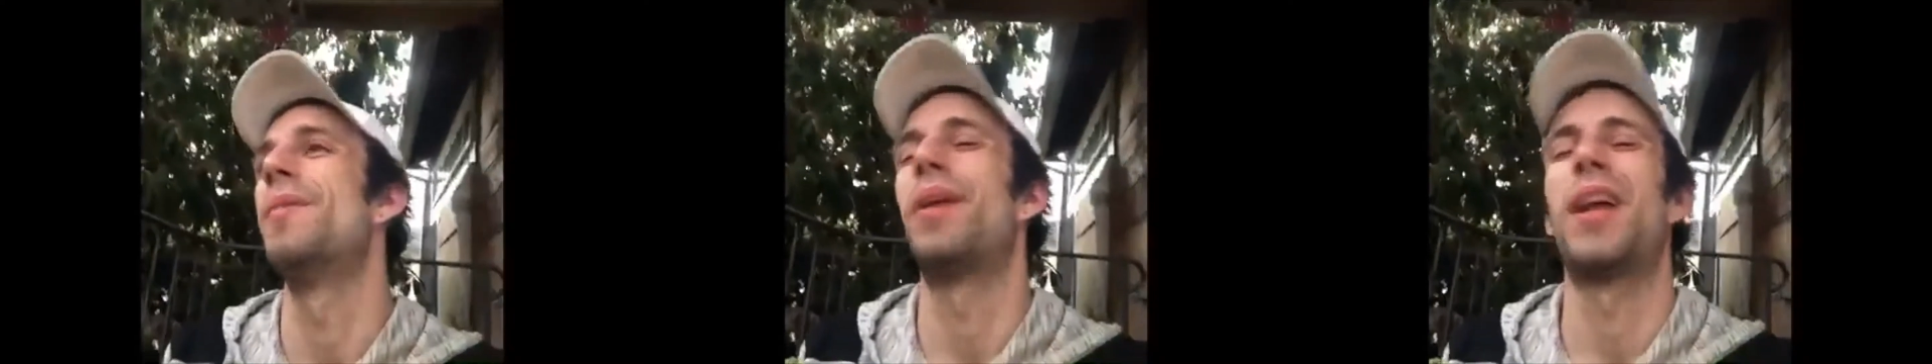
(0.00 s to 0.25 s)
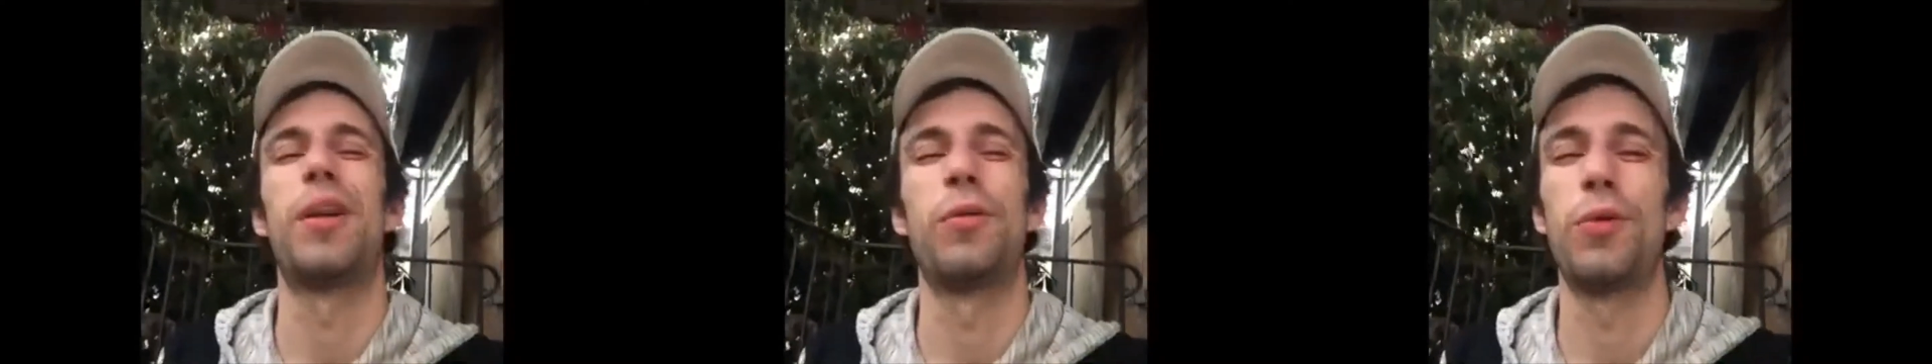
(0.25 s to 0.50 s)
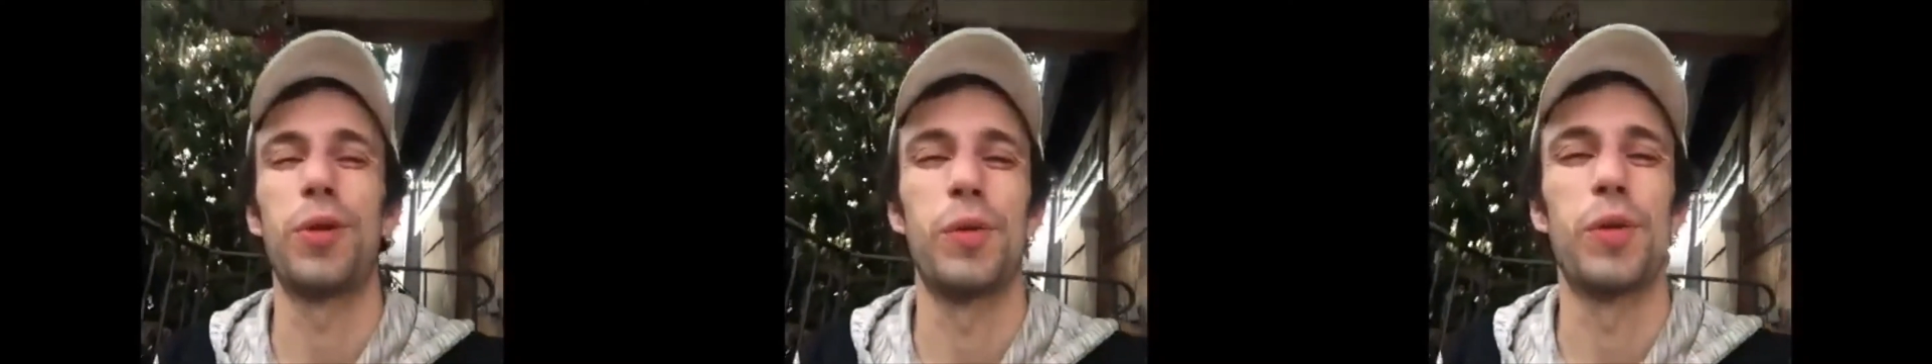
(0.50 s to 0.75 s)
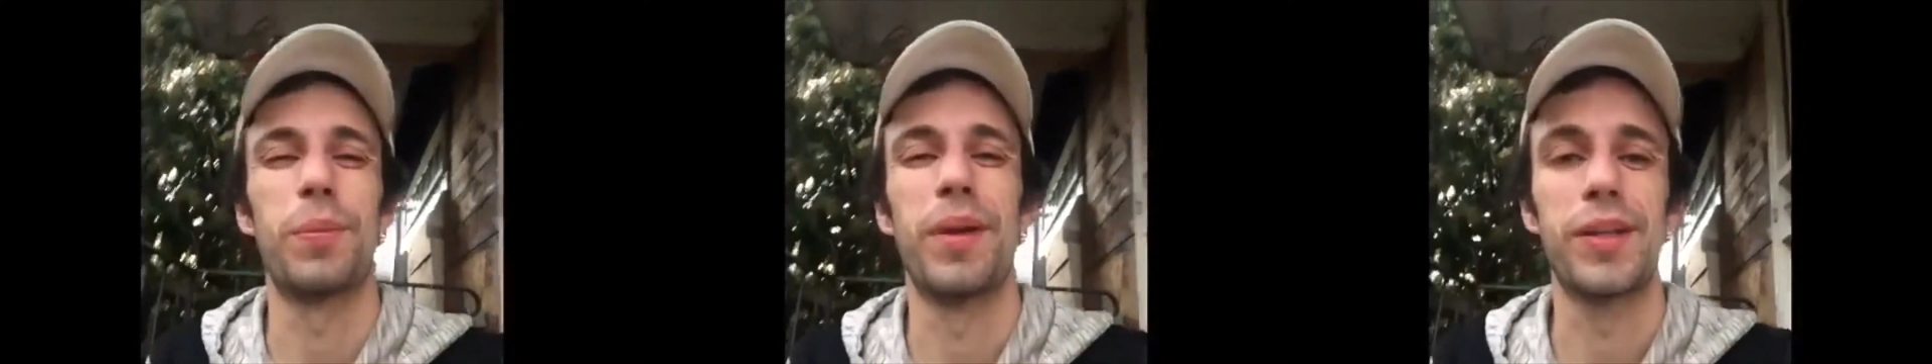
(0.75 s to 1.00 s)
but I didn't really
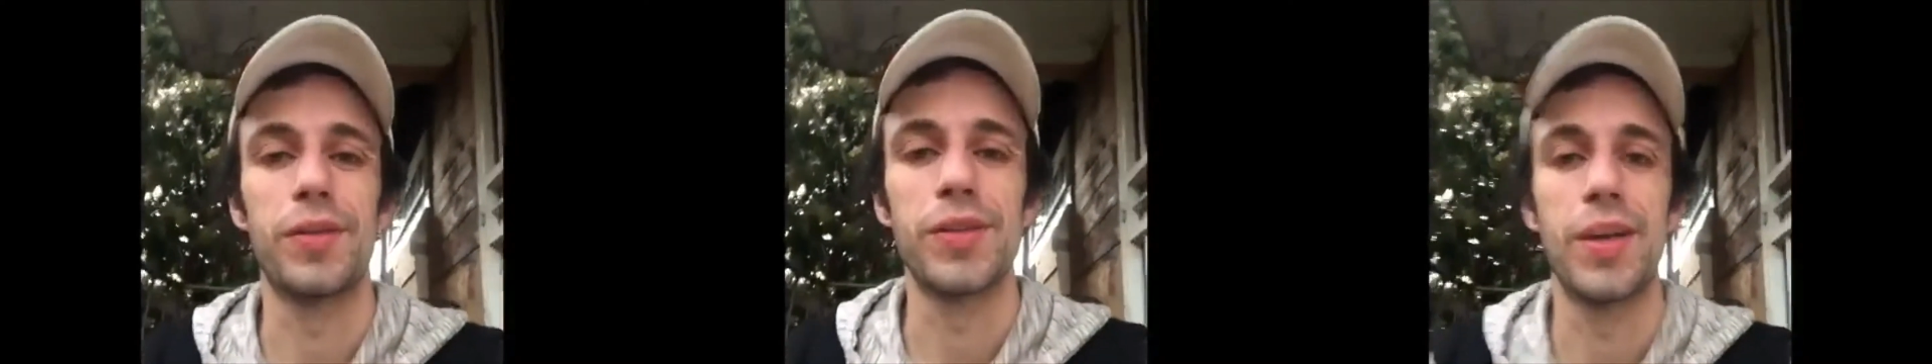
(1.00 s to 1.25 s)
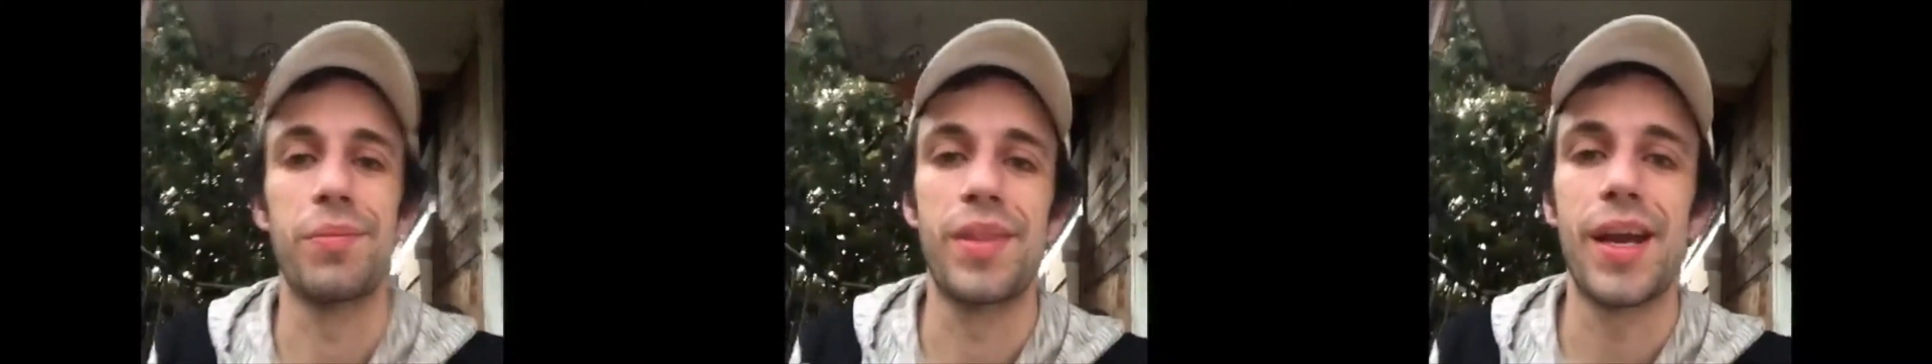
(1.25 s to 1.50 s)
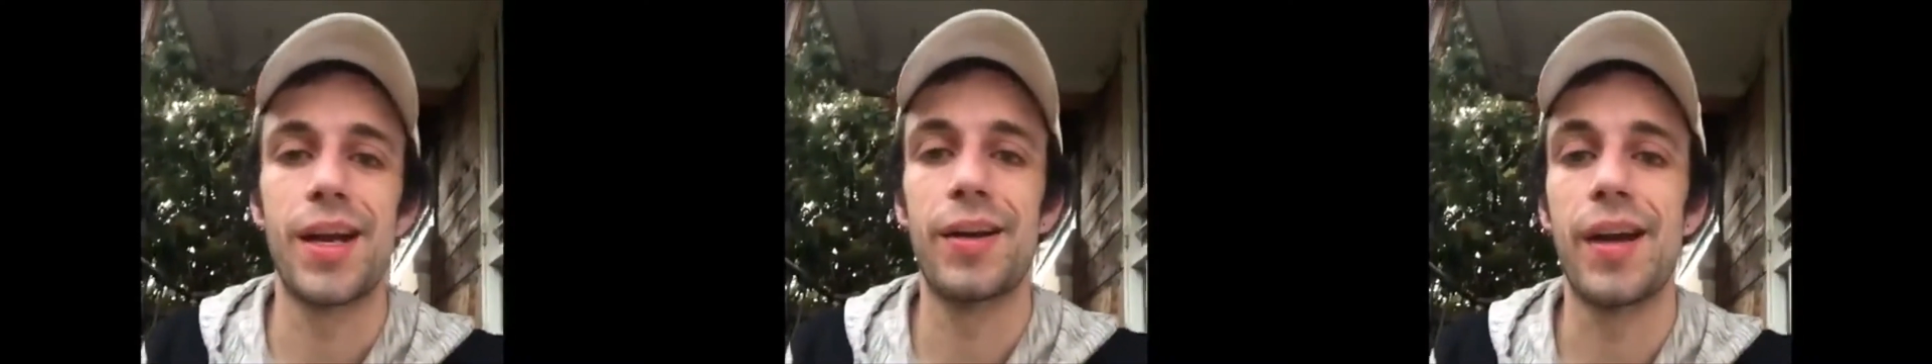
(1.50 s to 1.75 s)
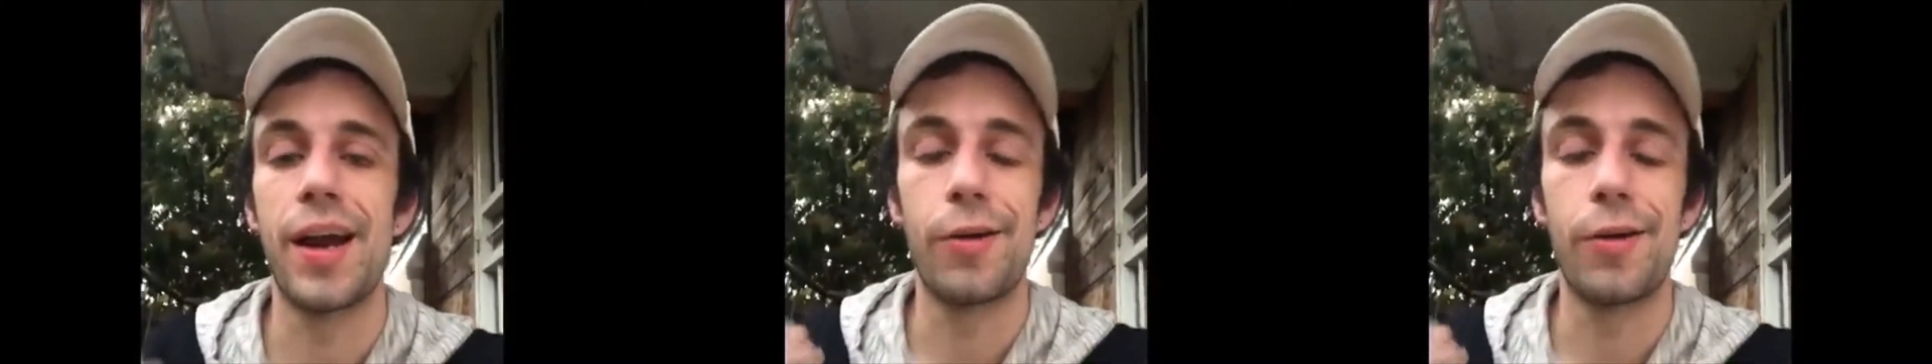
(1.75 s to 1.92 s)
want to pick those up there.